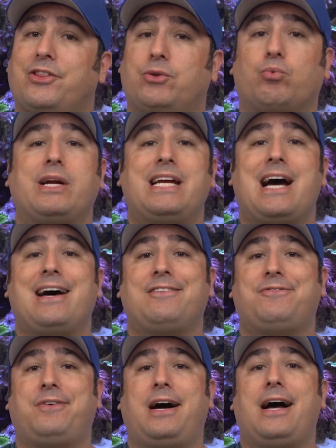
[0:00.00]
3 out
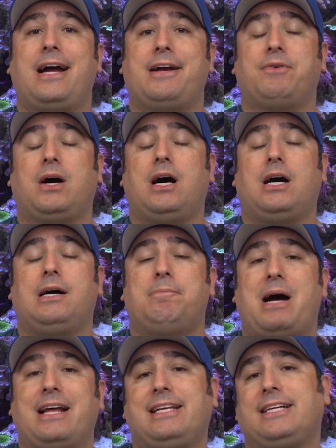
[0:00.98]
of 5.
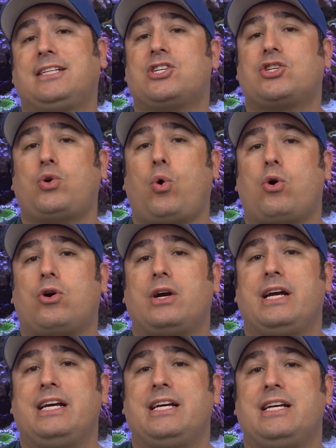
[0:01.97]
I think the
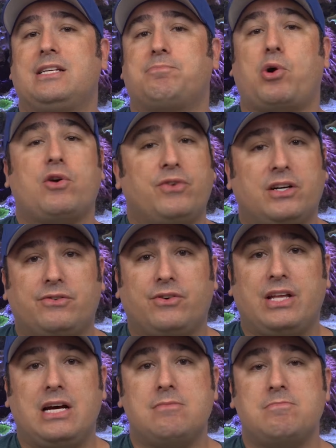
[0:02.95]
score is perfect
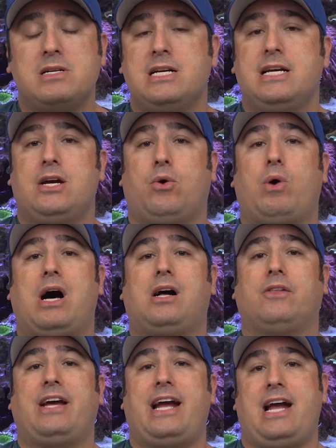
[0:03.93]
for them.
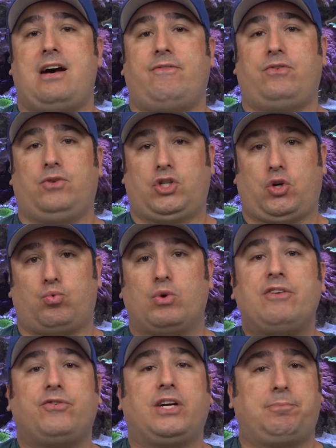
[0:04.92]
While they have
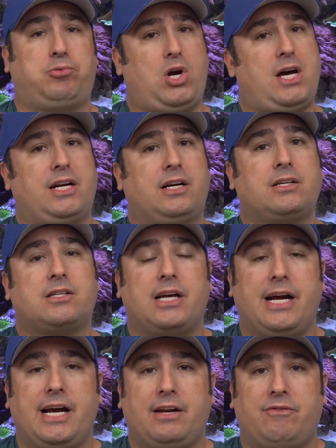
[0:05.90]
terrific products
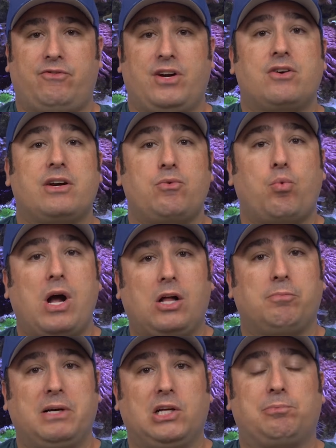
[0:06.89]
and very
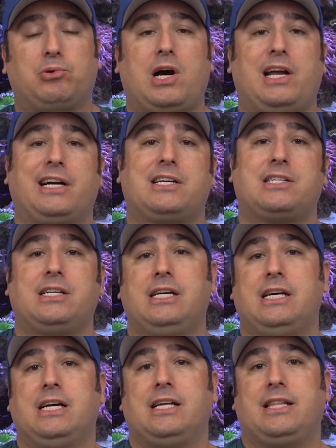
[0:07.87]
well-built products,
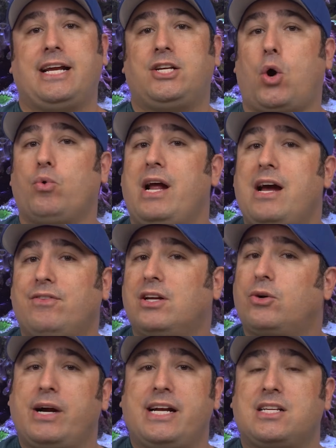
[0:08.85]
they don't have the
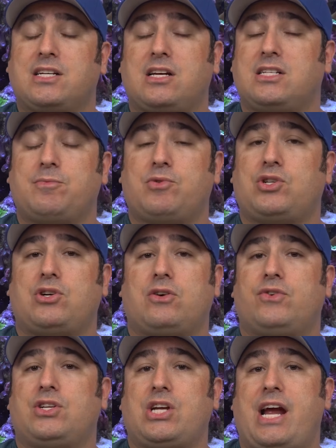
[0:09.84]
greatest customer
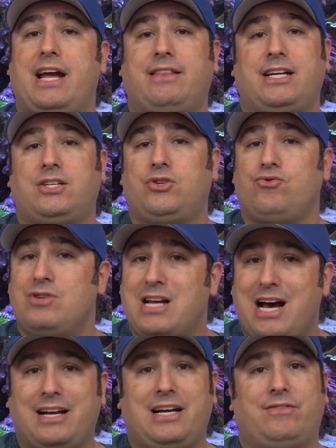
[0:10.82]
service and they do
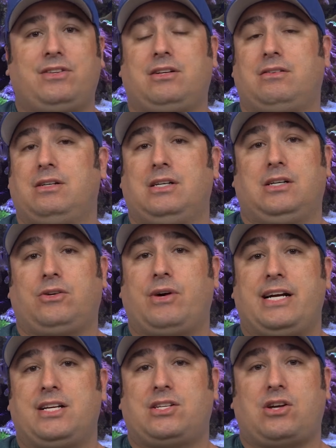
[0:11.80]
not have the
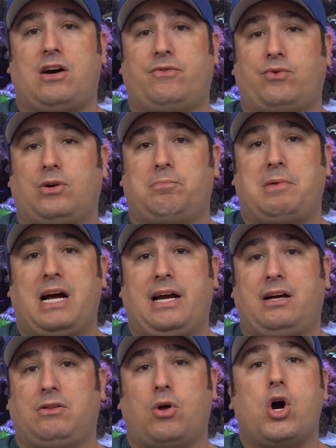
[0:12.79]
greatest software by
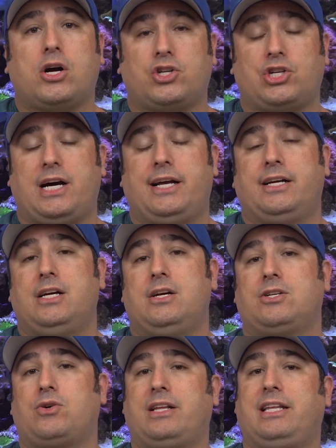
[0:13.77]
a long shot.
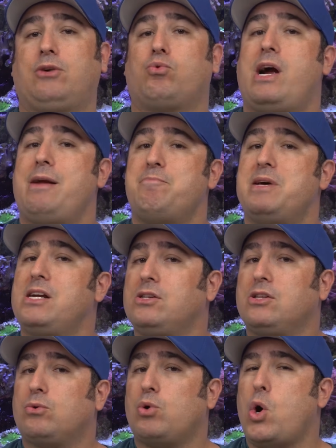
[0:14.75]
So I think right
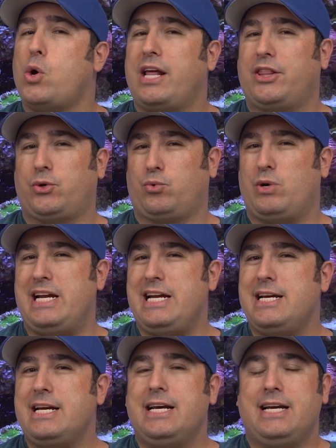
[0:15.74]
middle of the road at
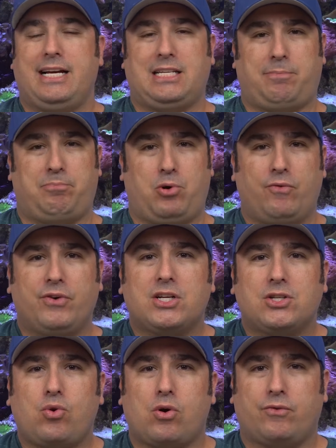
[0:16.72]
3 is a
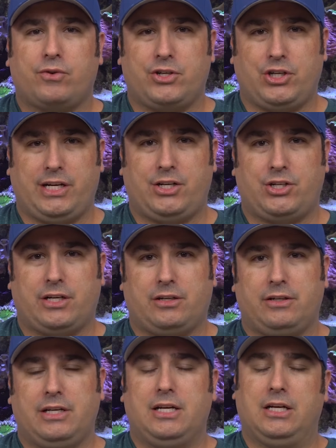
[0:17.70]
perfect score for
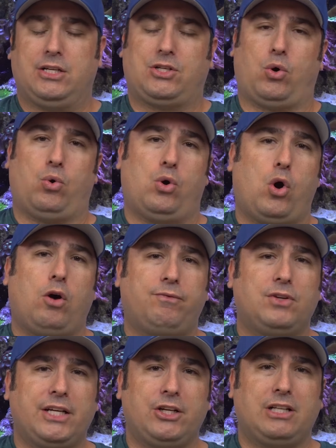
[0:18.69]
GHL. So
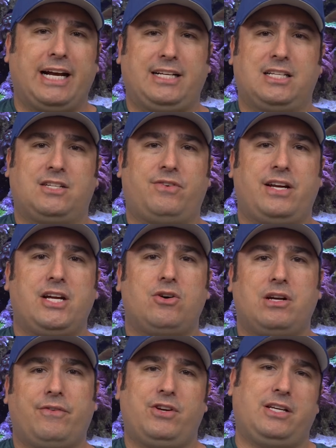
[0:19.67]
hopefully you liked this video,
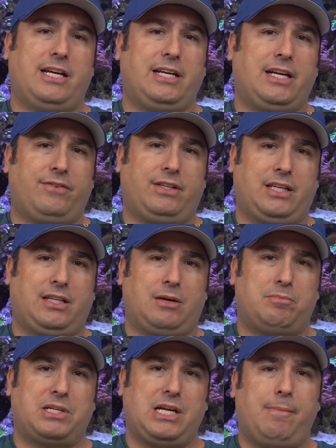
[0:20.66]
and if you did, give it the
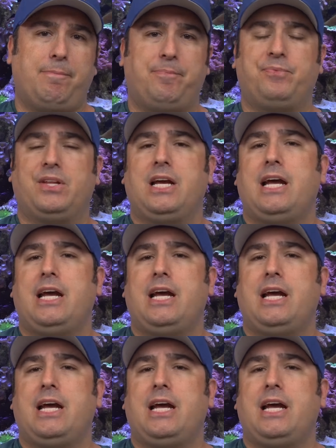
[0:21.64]
thumbs up.